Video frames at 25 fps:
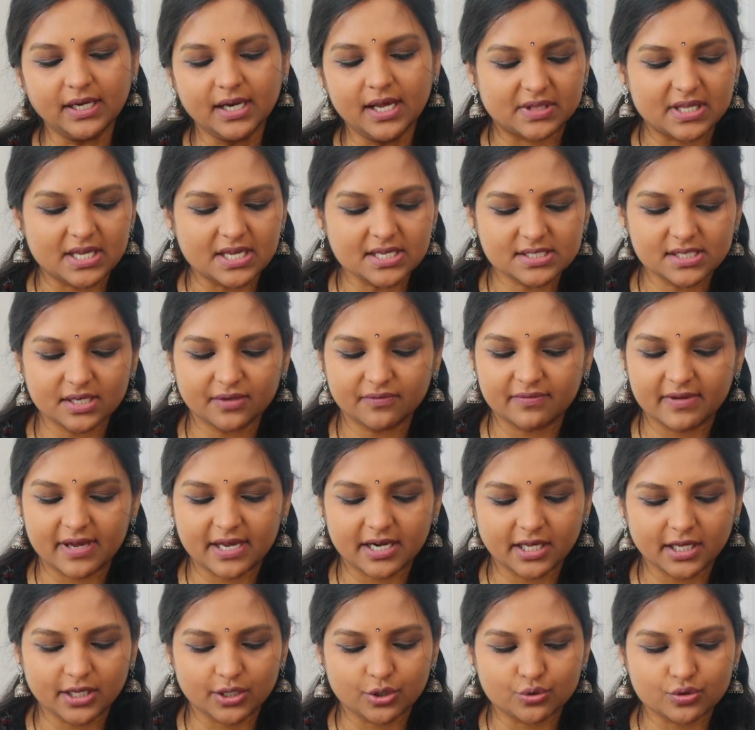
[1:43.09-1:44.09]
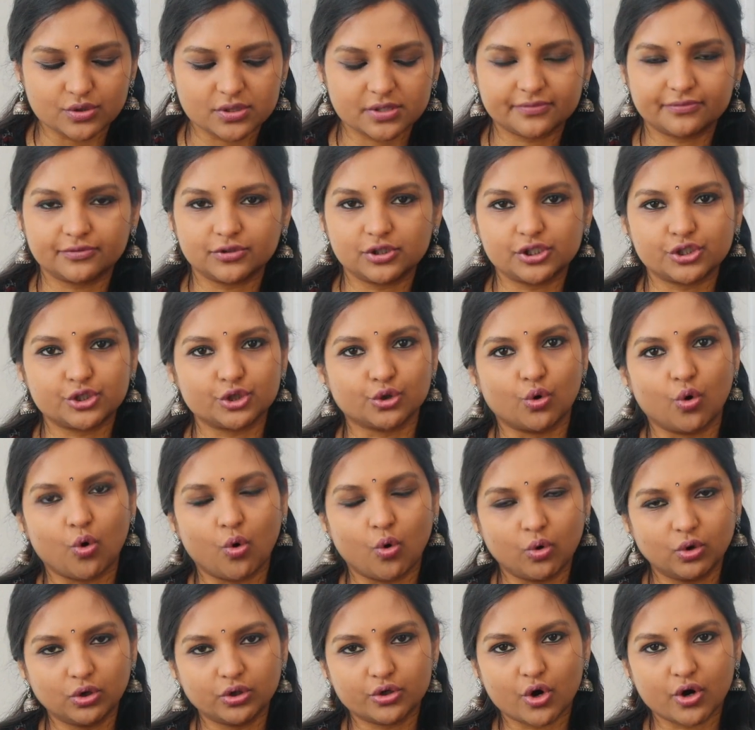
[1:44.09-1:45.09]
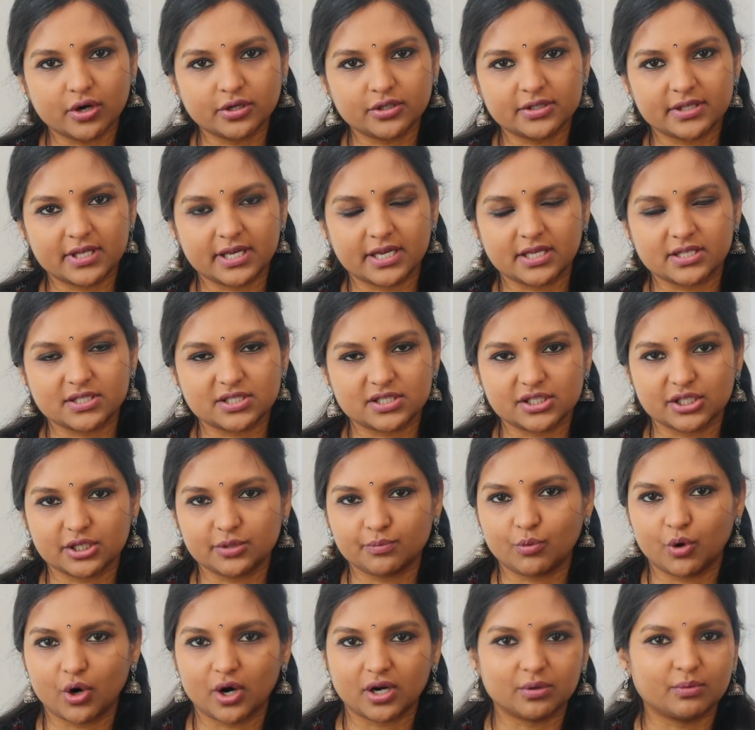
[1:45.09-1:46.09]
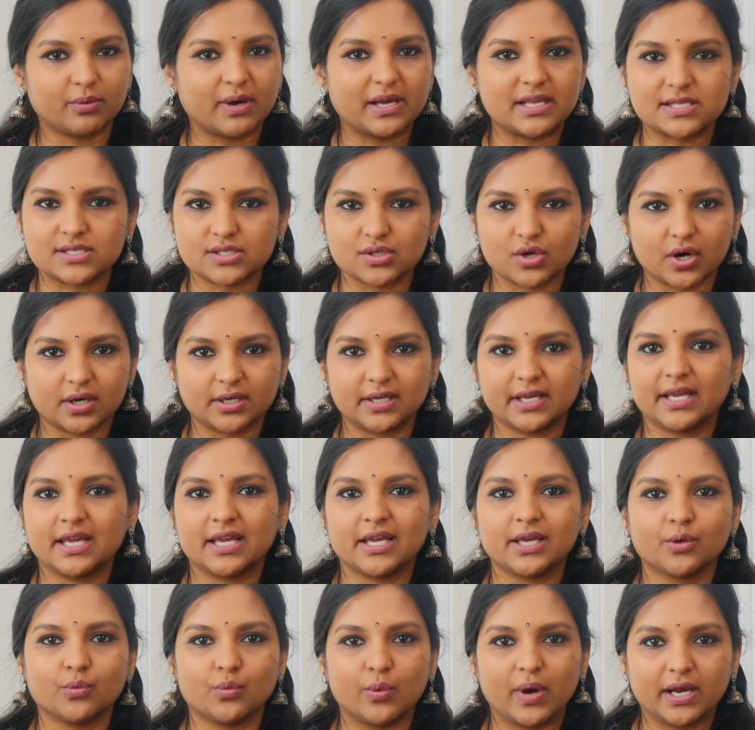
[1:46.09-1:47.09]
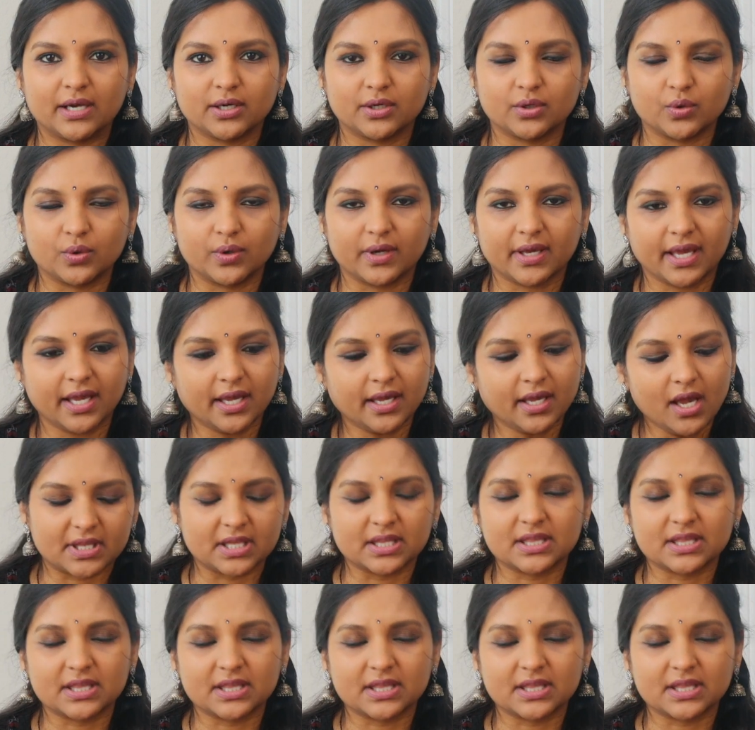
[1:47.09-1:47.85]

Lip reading: These are very useful to hold on to the Instant Pot while sauteing, while cooking.